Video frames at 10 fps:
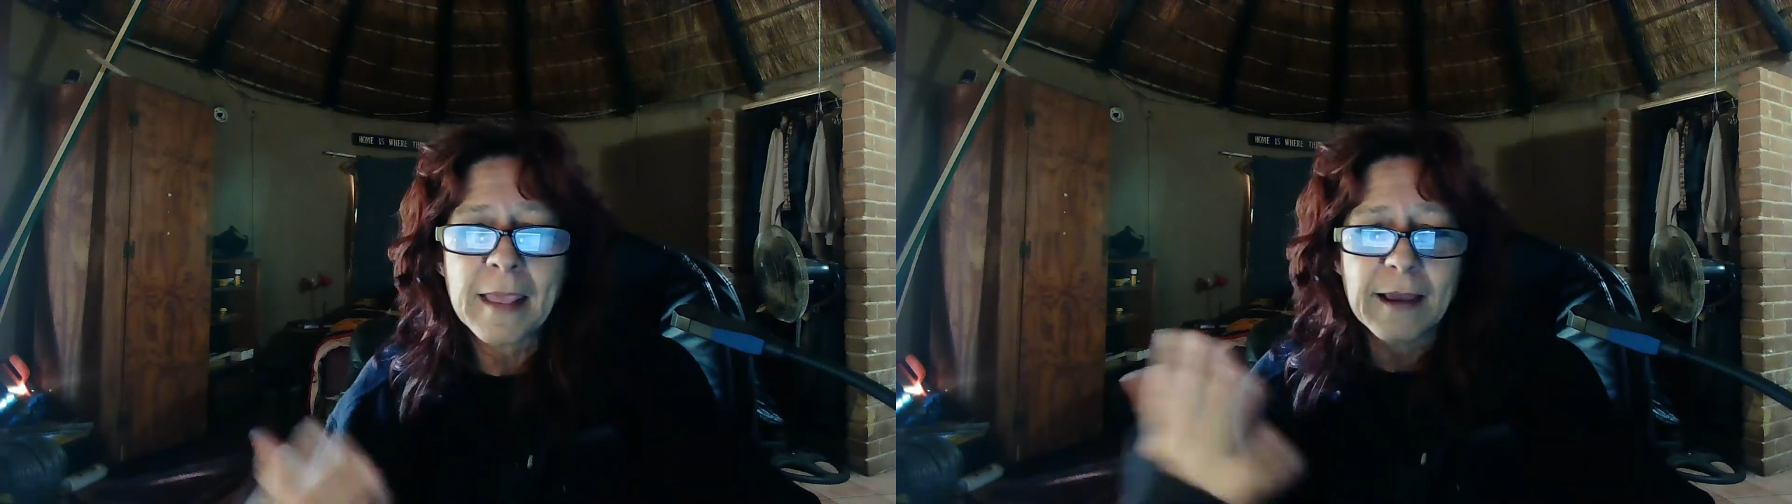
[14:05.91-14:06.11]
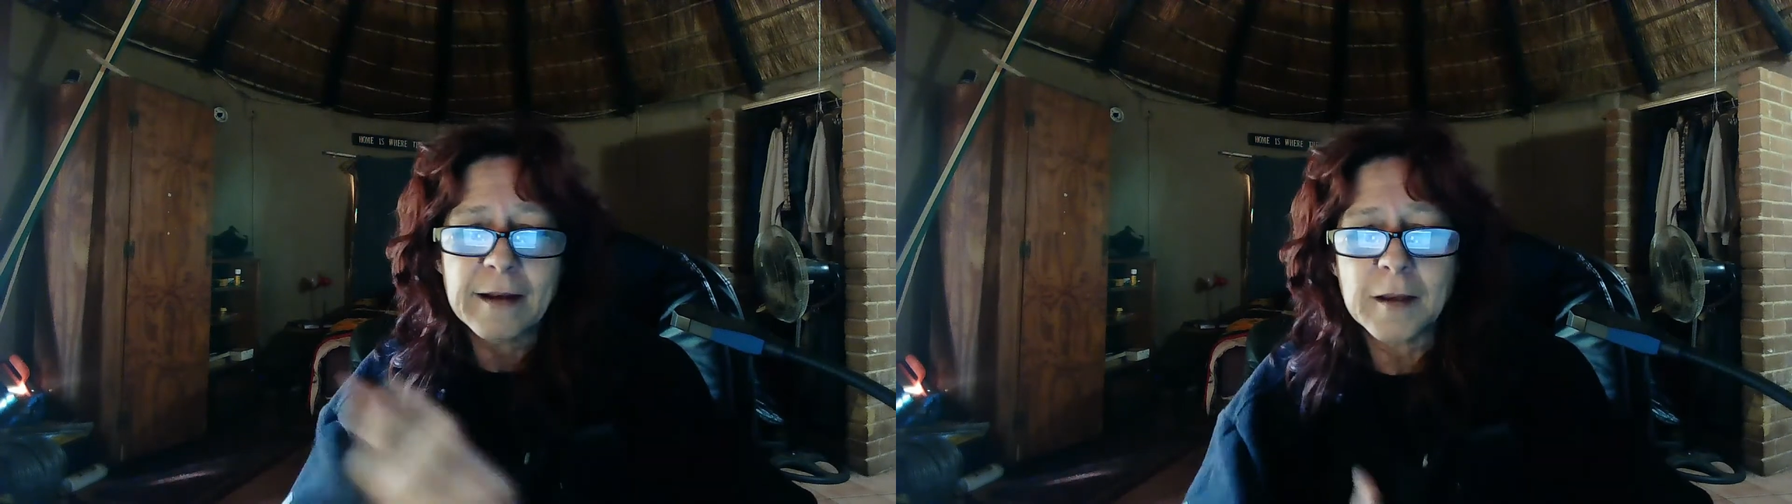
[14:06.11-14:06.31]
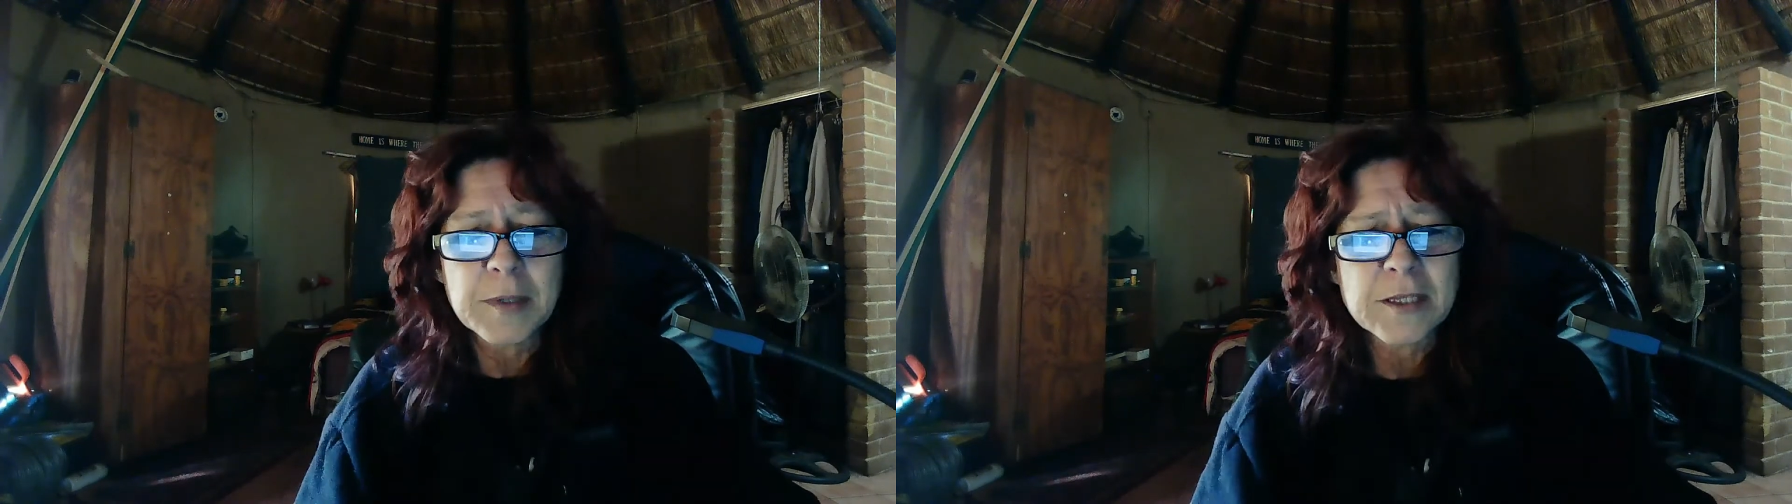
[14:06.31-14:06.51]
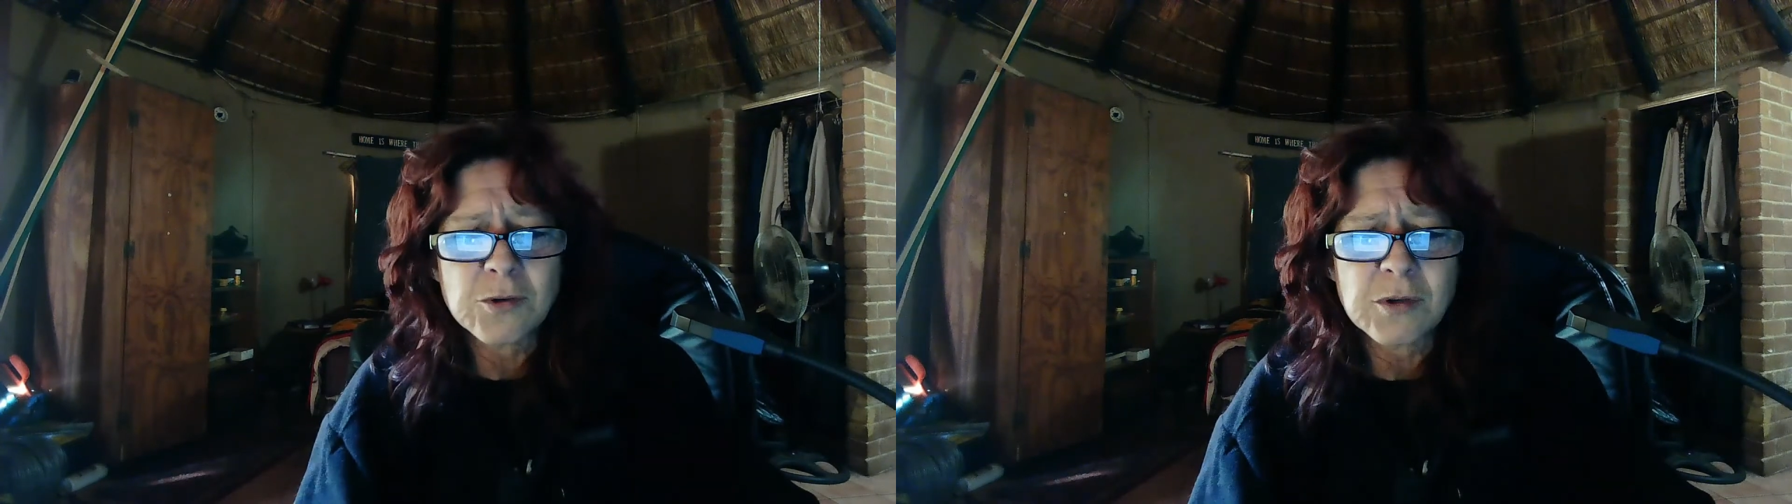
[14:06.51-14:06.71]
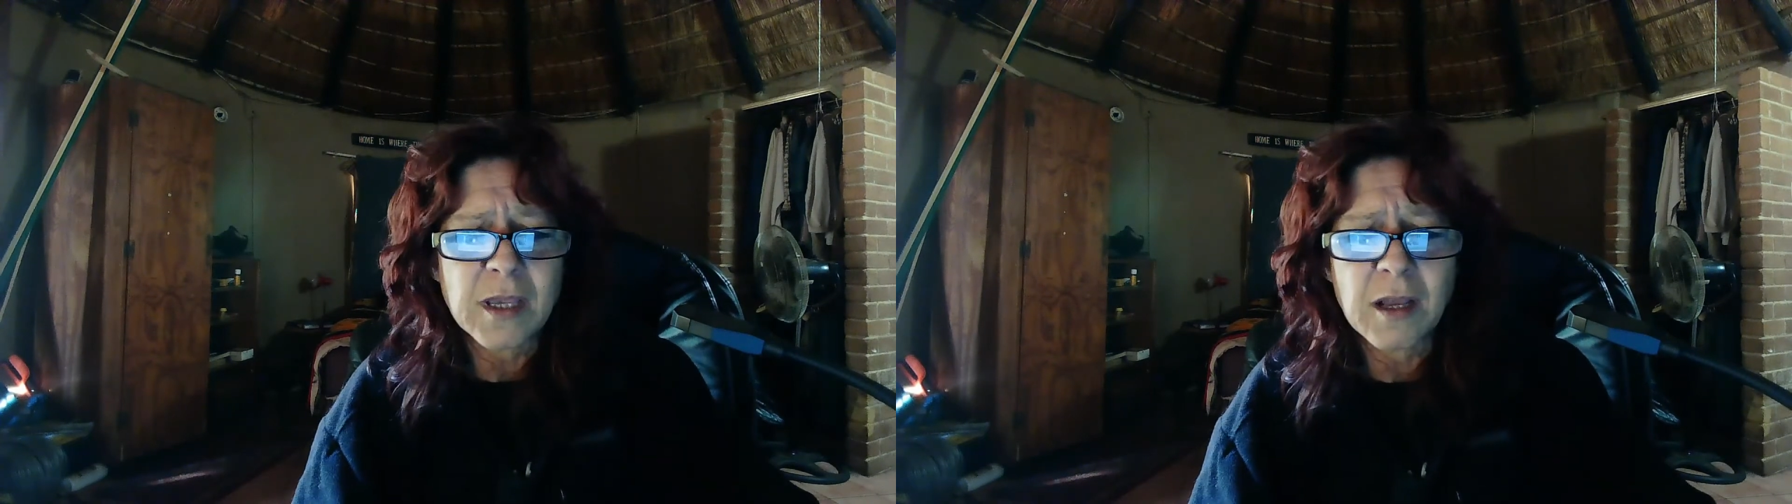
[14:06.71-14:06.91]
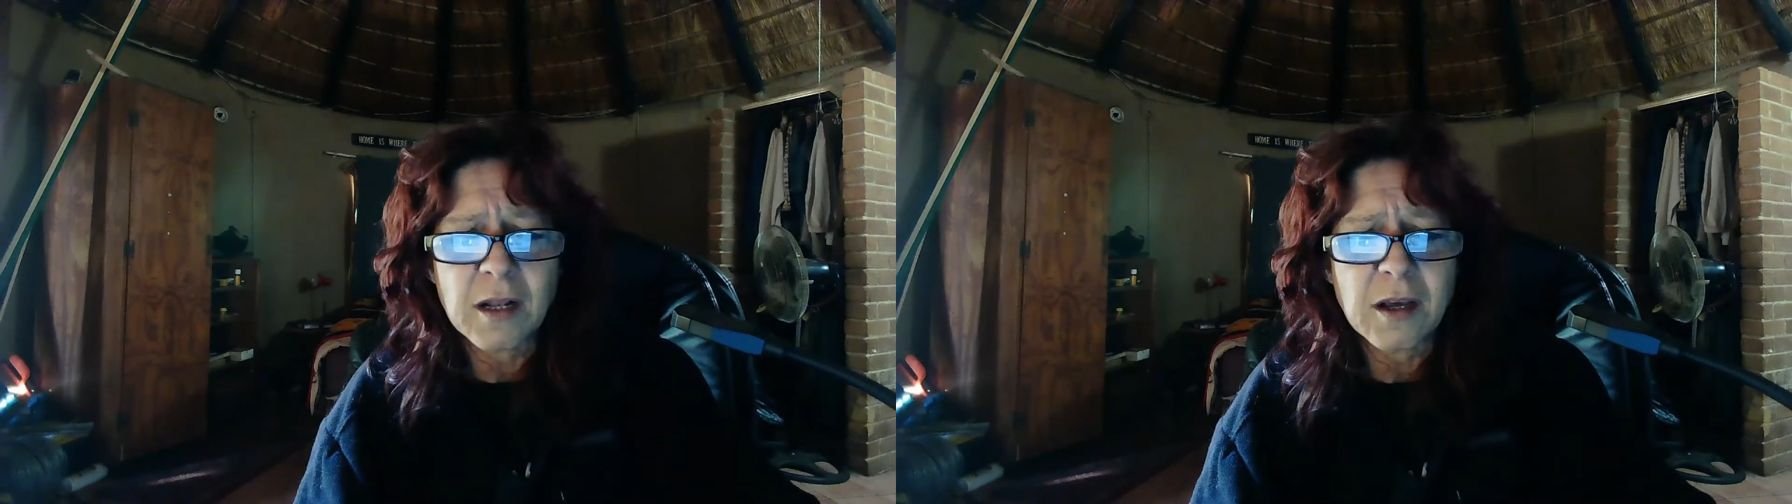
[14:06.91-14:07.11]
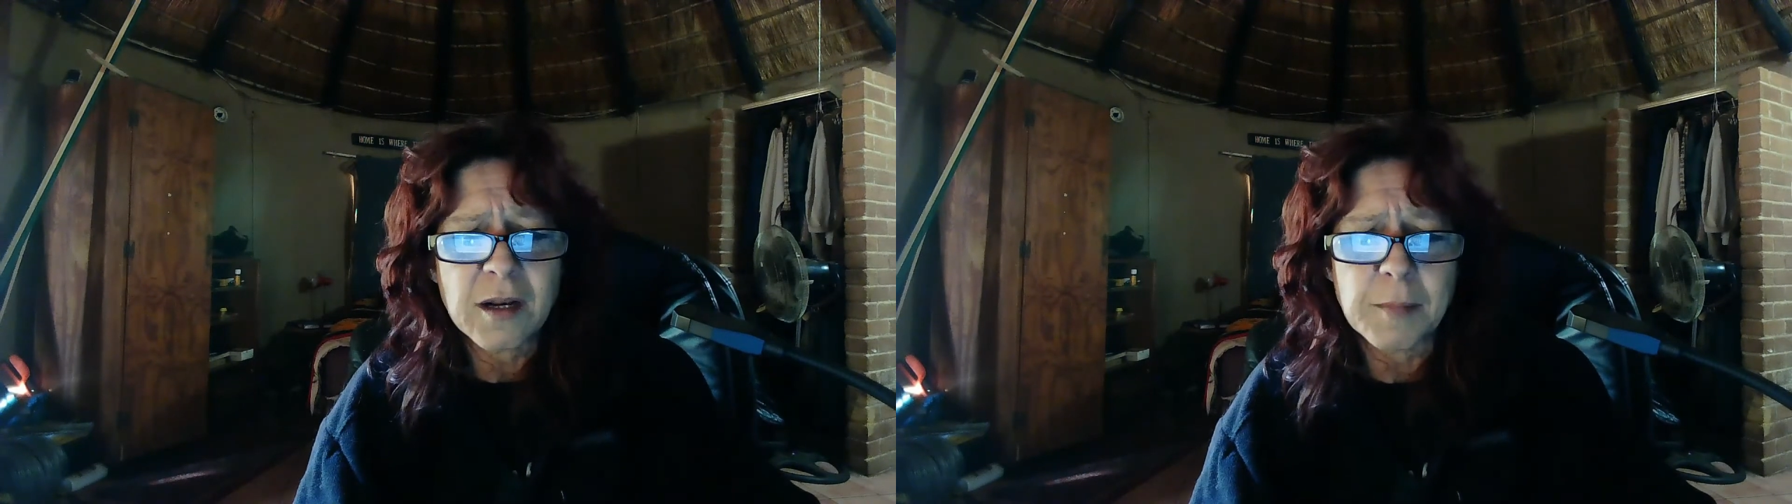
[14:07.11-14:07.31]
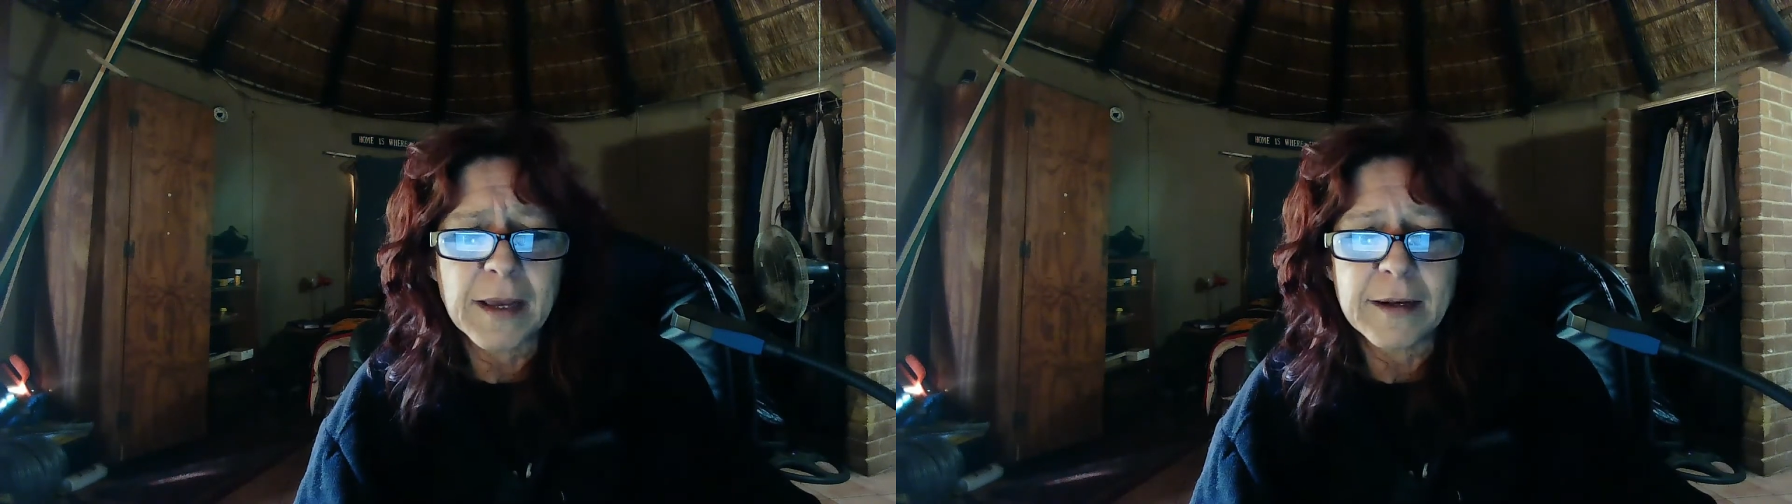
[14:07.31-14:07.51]
and I'll be talking a lot
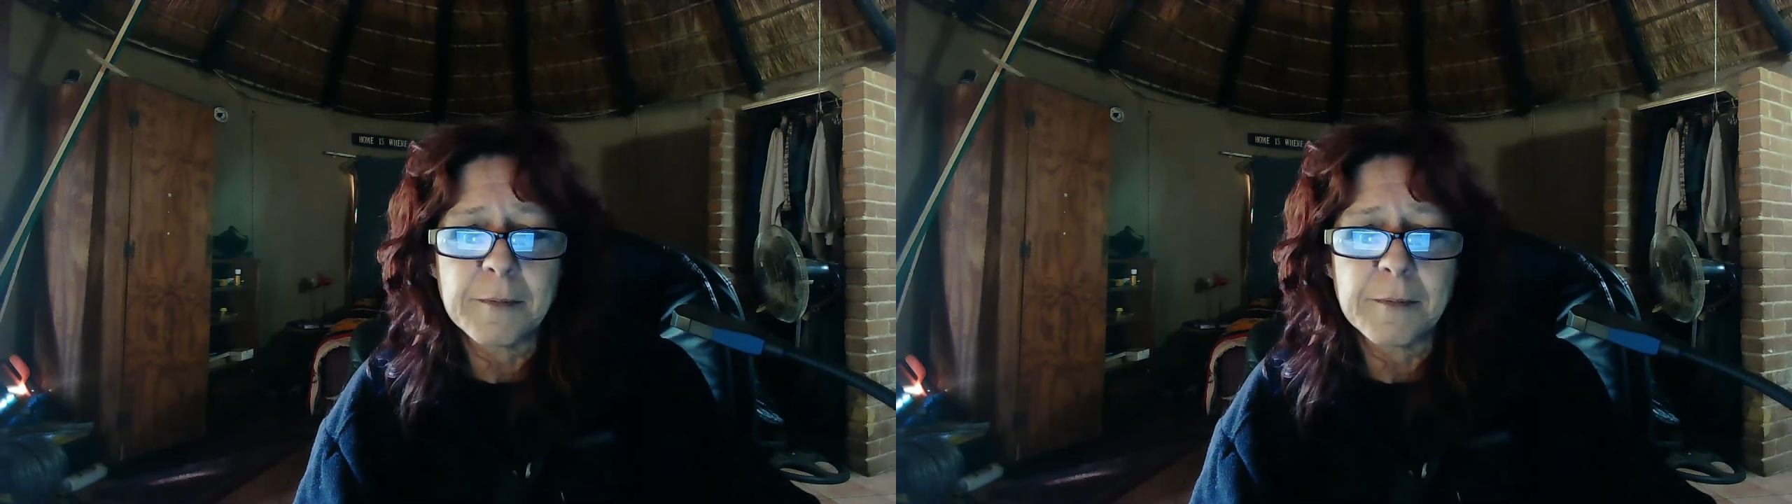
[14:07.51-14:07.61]
about